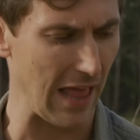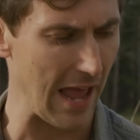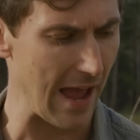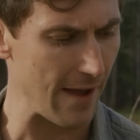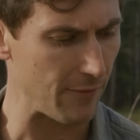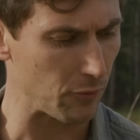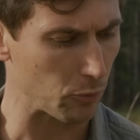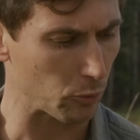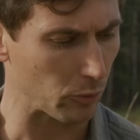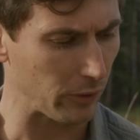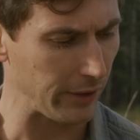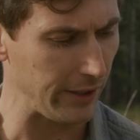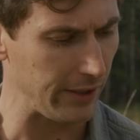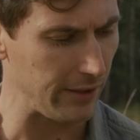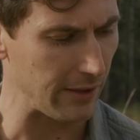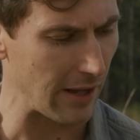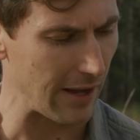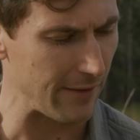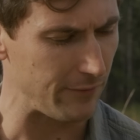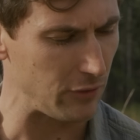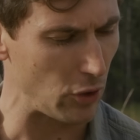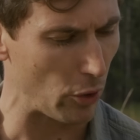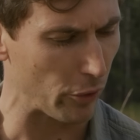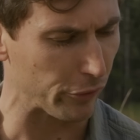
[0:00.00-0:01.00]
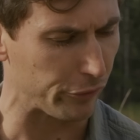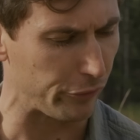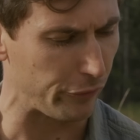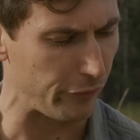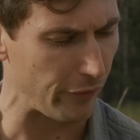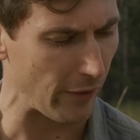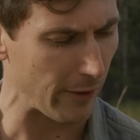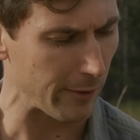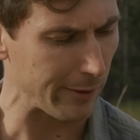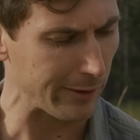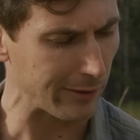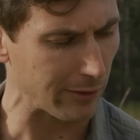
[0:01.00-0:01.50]
I haven't really, I've noticed
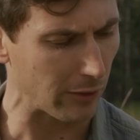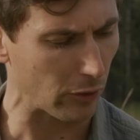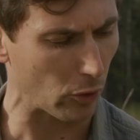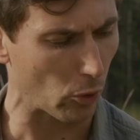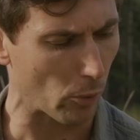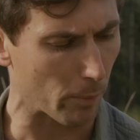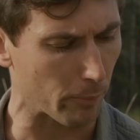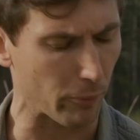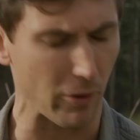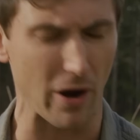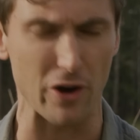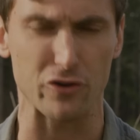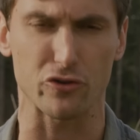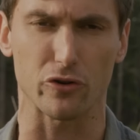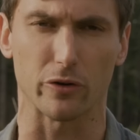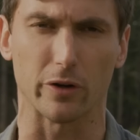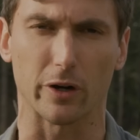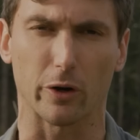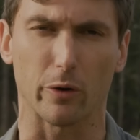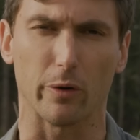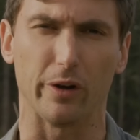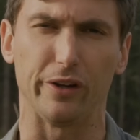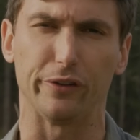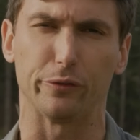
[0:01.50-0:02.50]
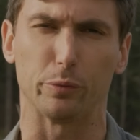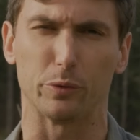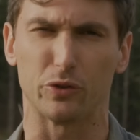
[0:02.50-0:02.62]
very little pressure increase,